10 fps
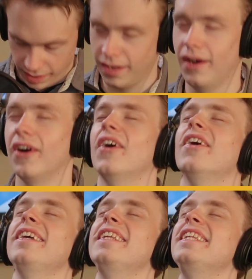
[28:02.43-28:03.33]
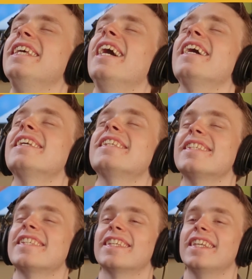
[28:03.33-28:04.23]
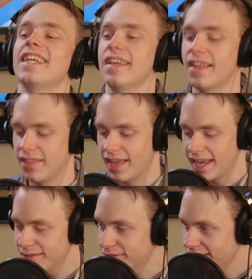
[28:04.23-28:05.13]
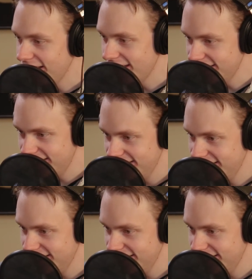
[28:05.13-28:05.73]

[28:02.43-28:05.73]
Oh, yes, The Hateful Eight.